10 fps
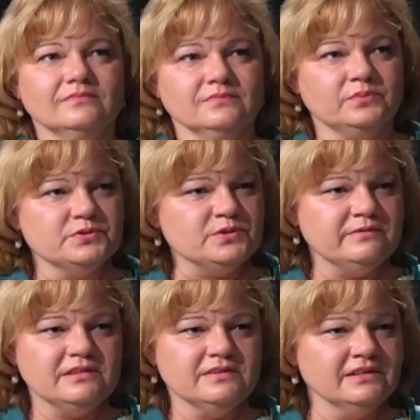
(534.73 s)

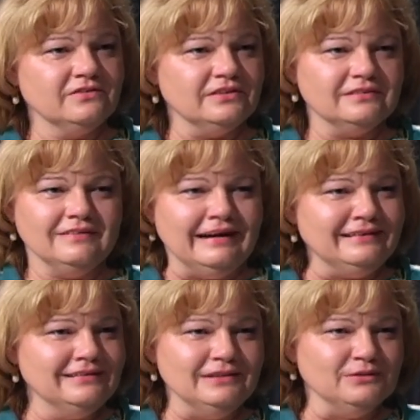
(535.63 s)
preserving things that I
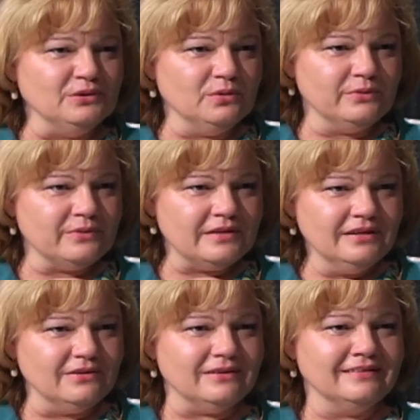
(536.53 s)
didn't even know were
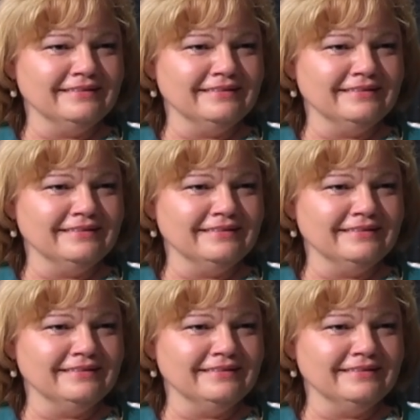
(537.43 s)
there.